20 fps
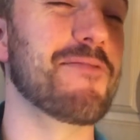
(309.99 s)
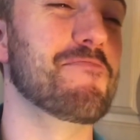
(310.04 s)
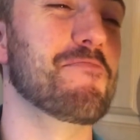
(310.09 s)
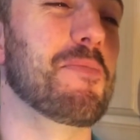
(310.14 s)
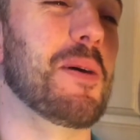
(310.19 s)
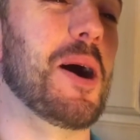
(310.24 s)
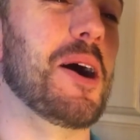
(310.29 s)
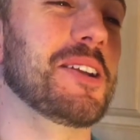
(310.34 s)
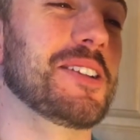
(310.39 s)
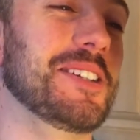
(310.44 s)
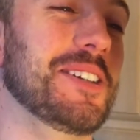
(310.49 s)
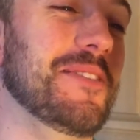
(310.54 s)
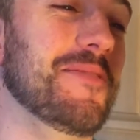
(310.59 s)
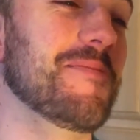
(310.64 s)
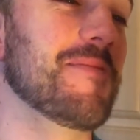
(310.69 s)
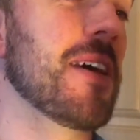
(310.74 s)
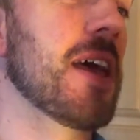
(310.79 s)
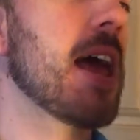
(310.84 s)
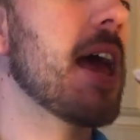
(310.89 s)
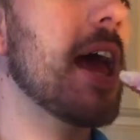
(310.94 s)
Bottom.
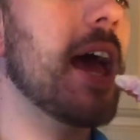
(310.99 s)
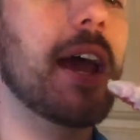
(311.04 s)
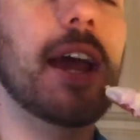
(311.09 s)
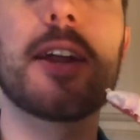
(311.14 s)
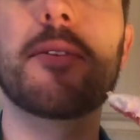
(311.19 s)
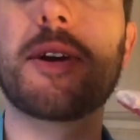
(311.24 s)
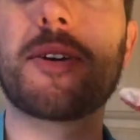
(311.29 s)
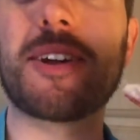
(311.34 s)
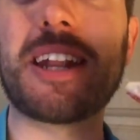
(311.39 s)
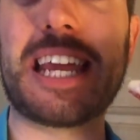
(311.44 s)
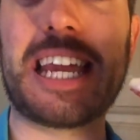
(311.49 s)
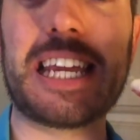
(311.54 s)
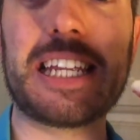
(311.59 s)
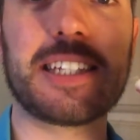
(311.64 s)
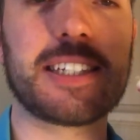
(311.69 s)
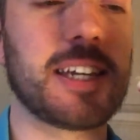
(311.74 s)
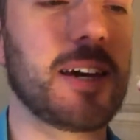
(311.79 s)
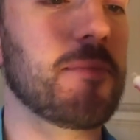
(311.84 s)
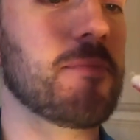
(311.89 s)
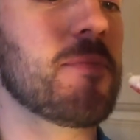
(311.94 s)
Anyway, I'm going to eat
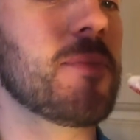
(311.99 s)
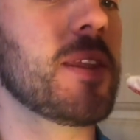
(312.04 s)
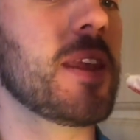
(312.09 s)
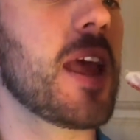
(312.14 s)
some.